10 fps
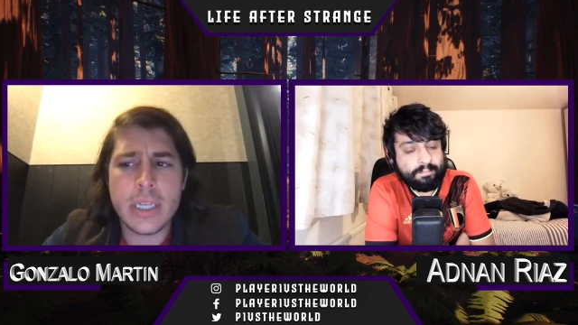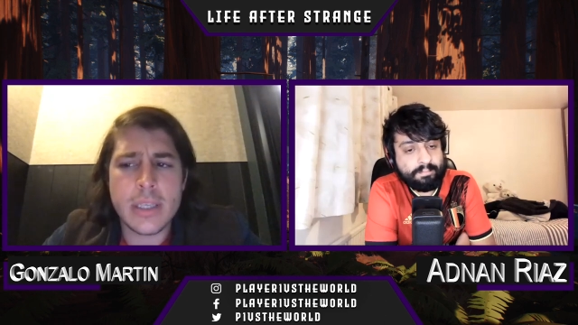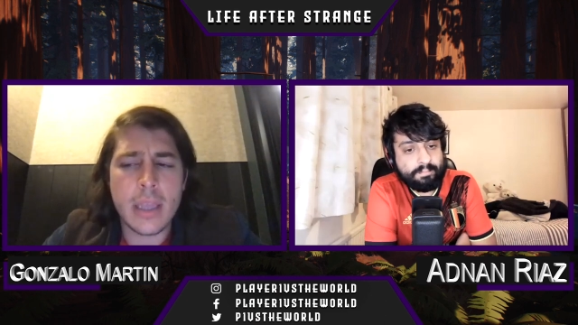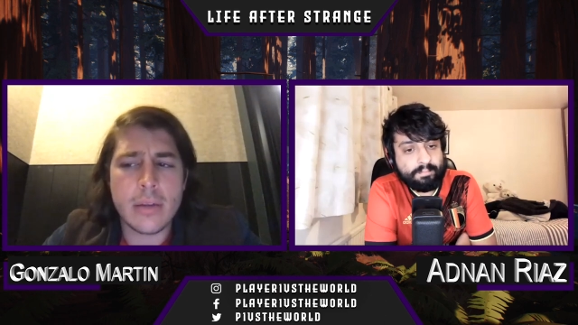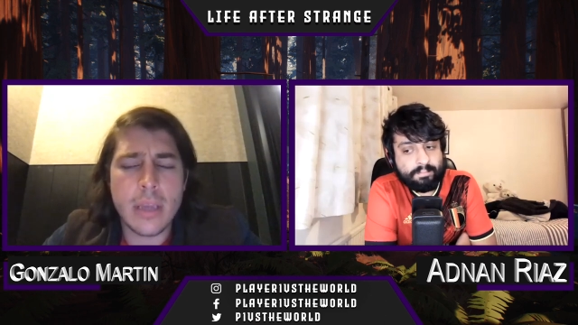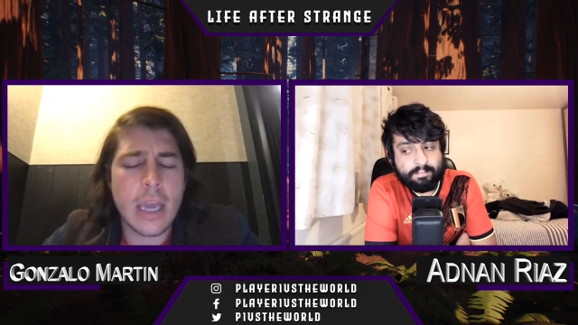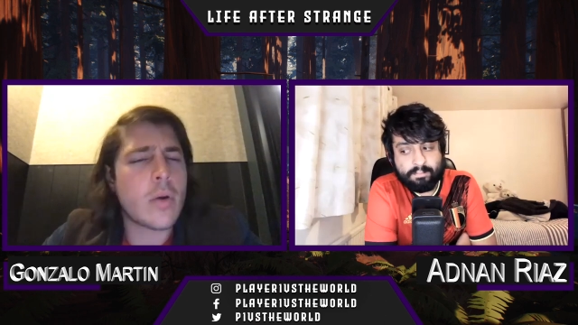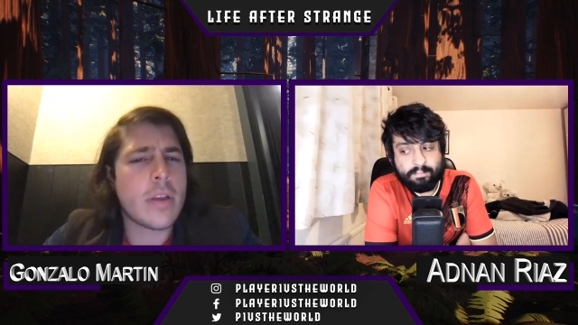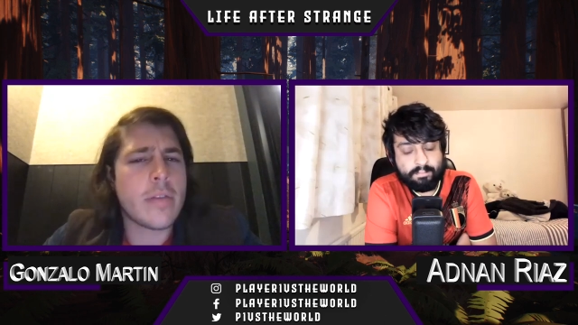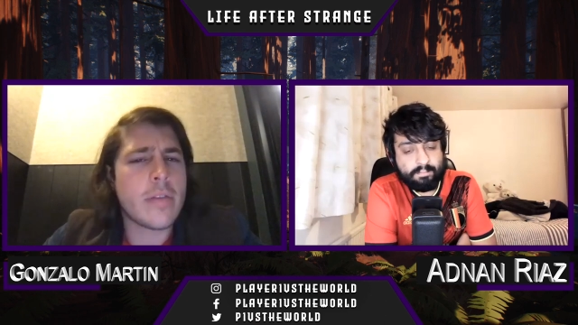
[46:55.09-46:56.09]
Speaker 1: I, I don't
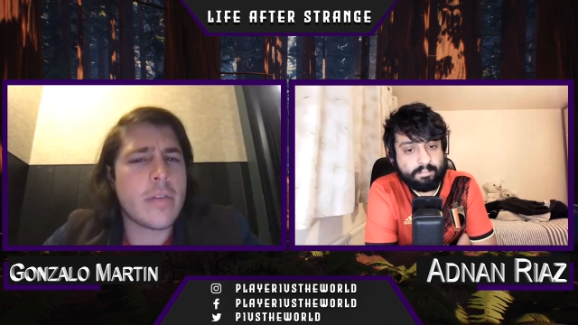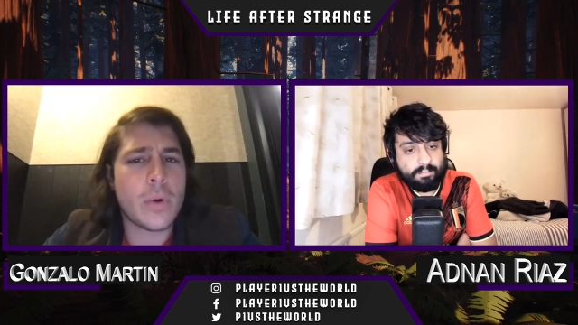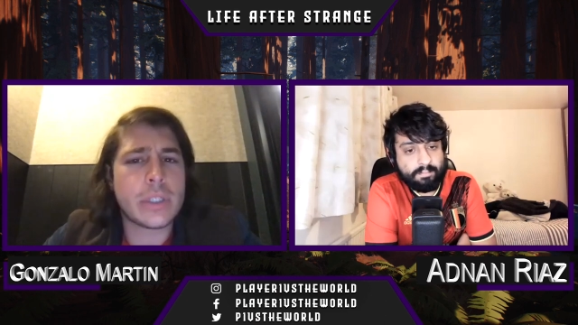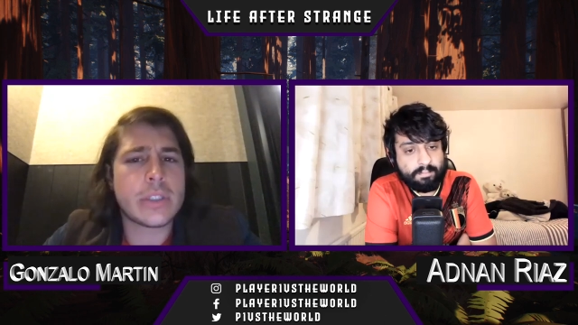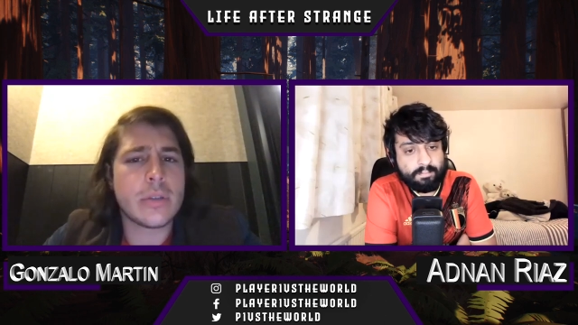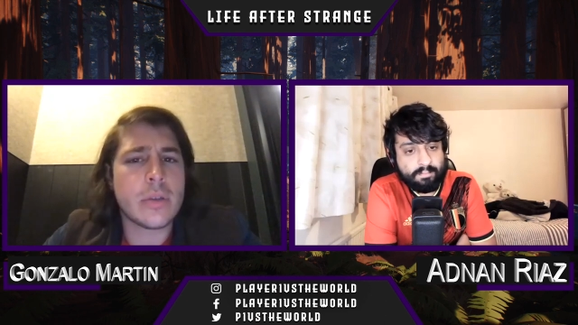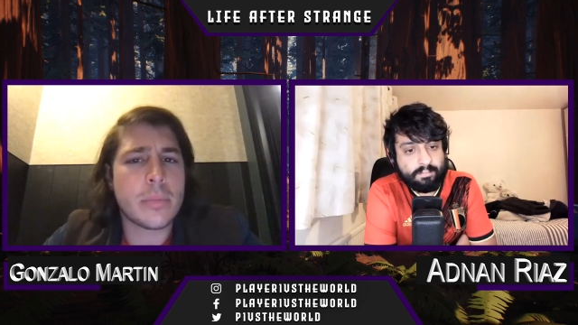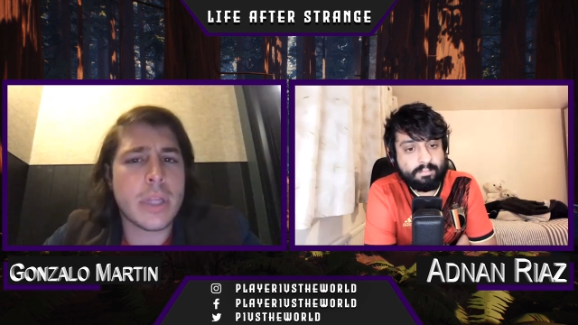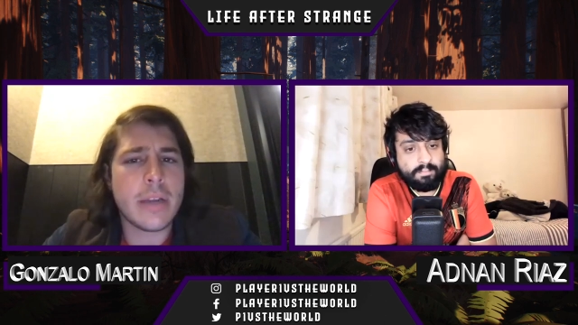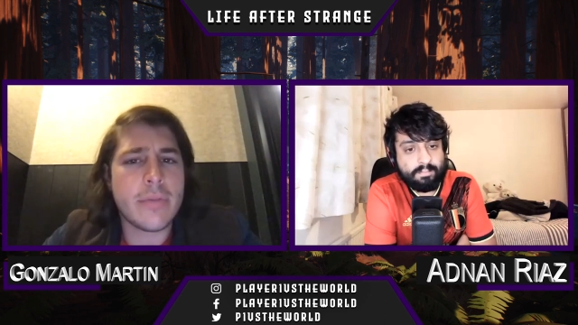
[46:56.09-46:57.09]
even know where to
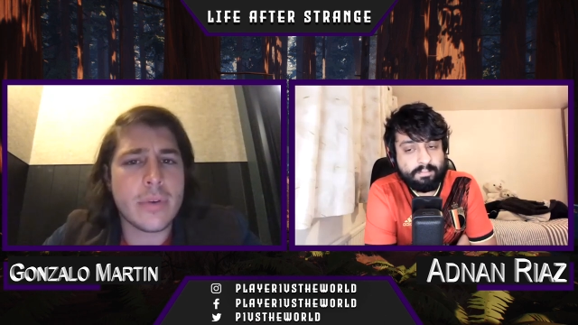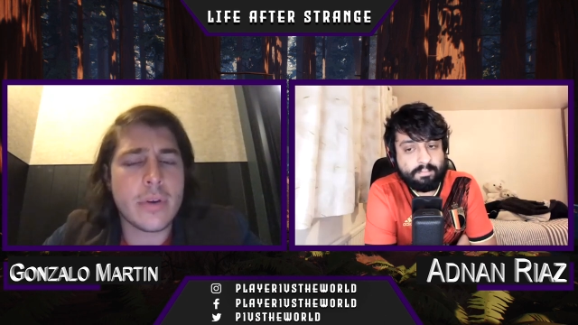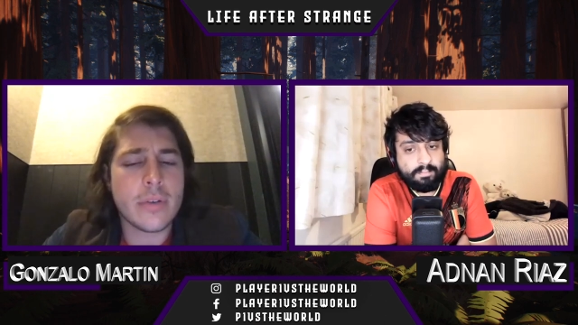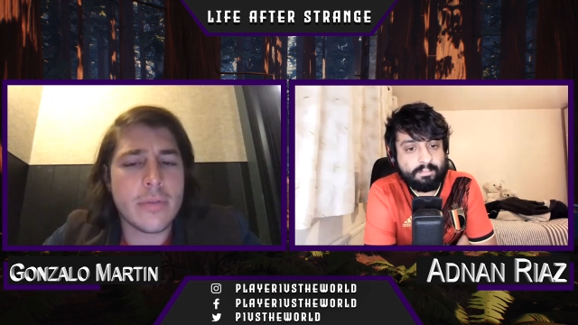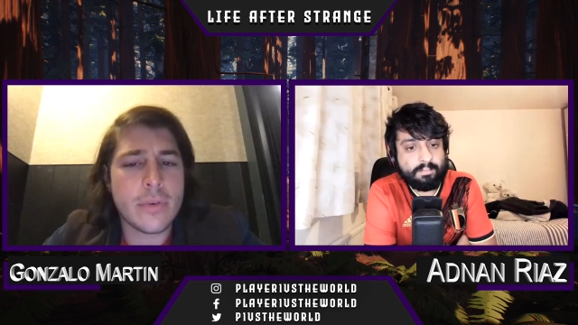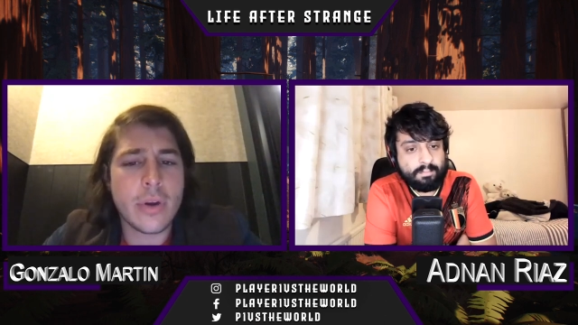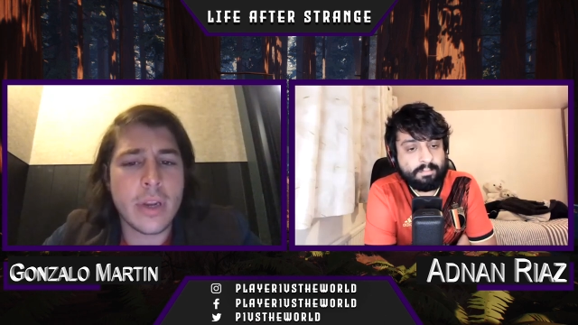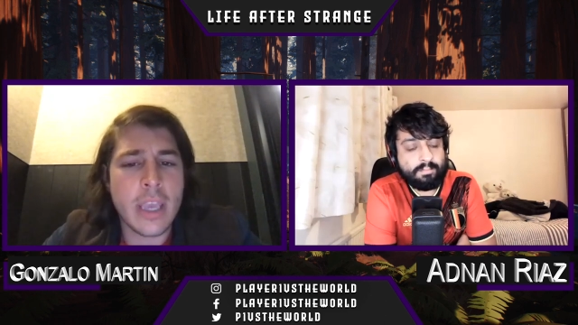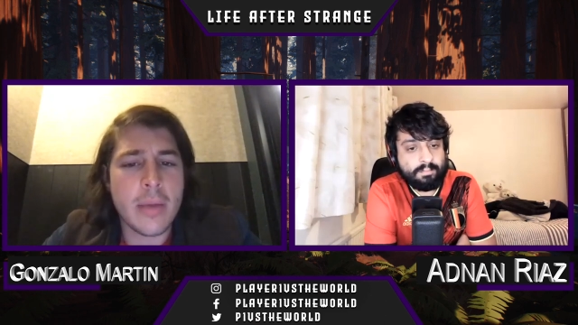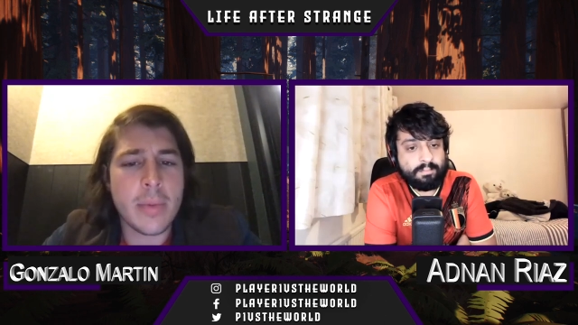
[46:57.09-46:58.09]
apply for, for a
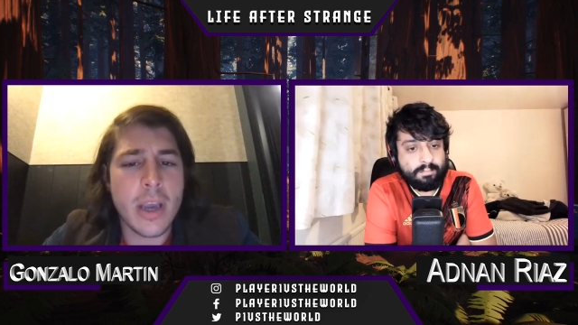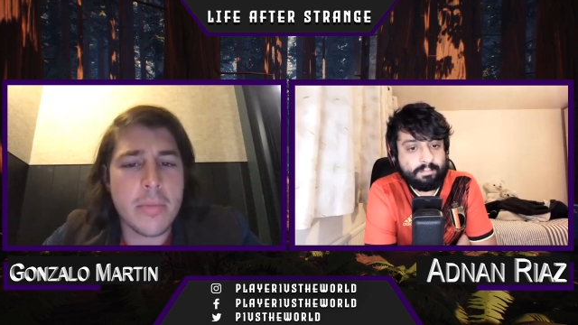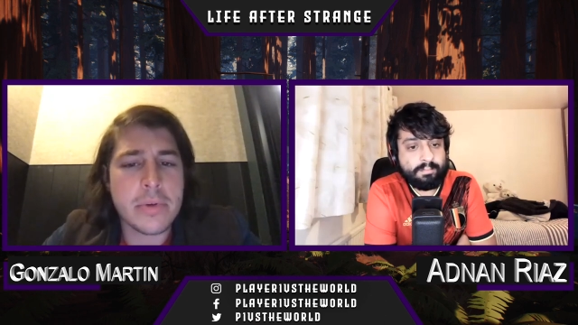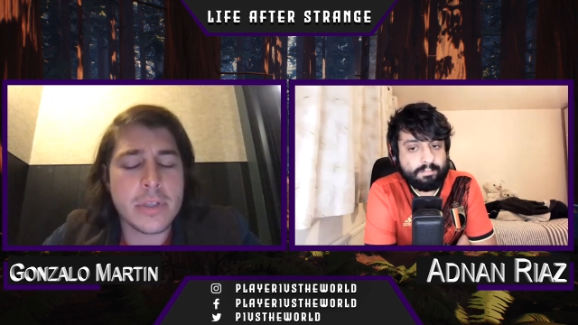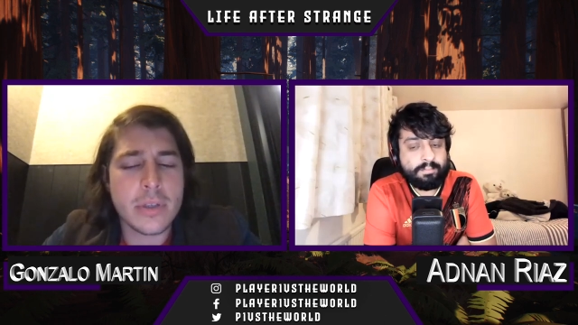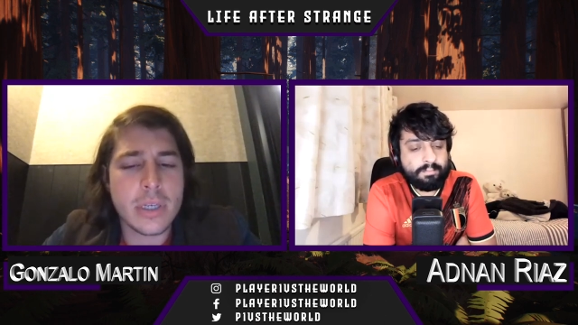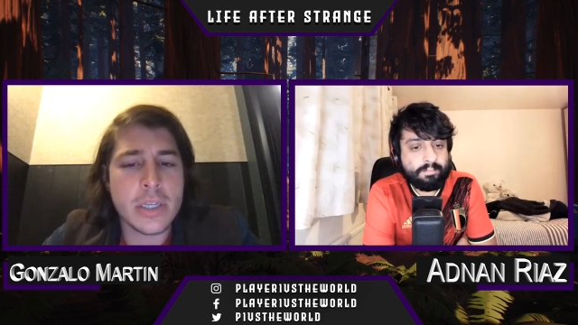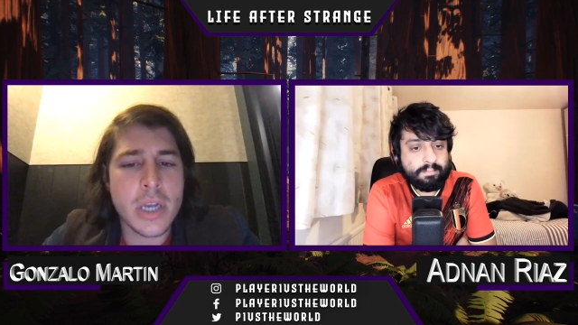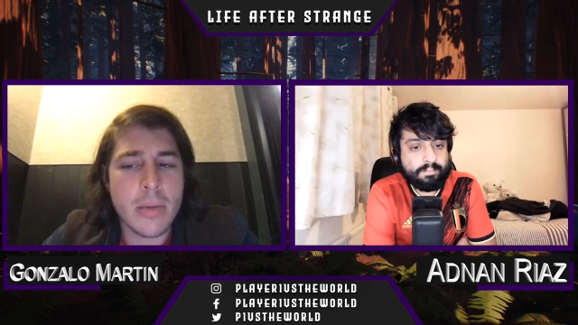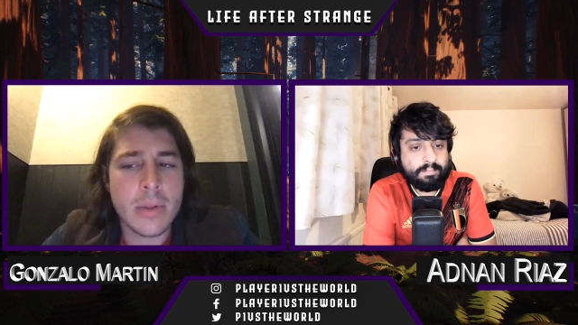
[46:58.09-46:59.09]
gaming opportunity
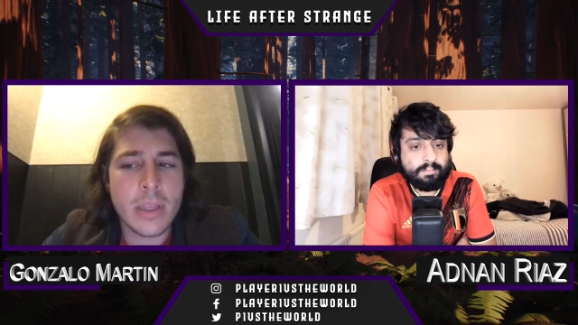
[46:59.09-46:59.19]
job.